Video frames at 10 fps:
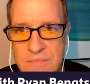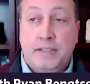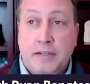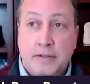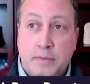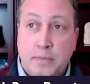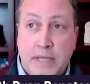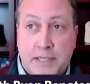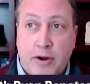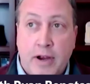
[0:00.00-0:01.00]
Yeah, that's
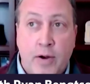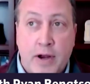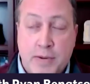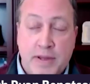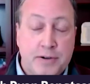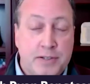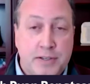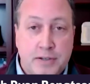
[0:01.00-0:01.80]
a great question. I mean,